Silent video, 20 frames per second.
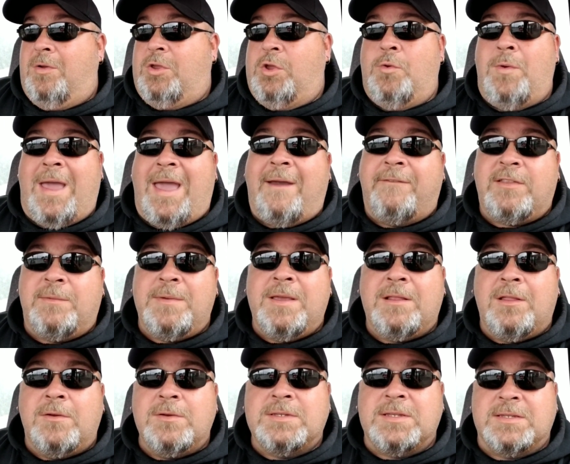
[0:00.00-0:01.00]
you have to be
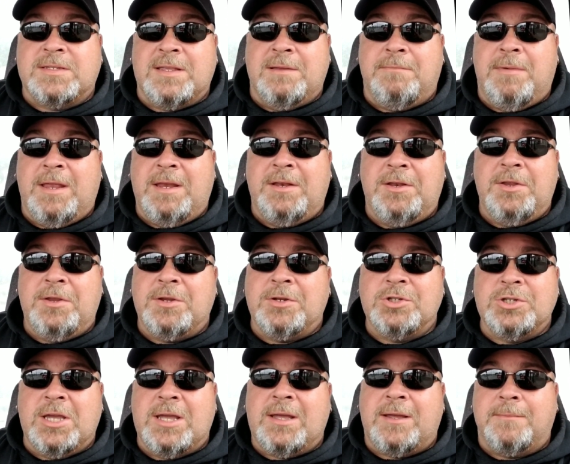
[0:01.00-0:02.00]
close to somebody to do your
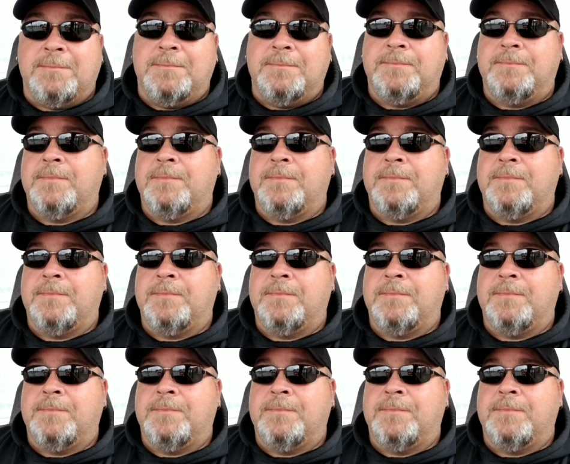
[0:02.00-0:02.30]
job.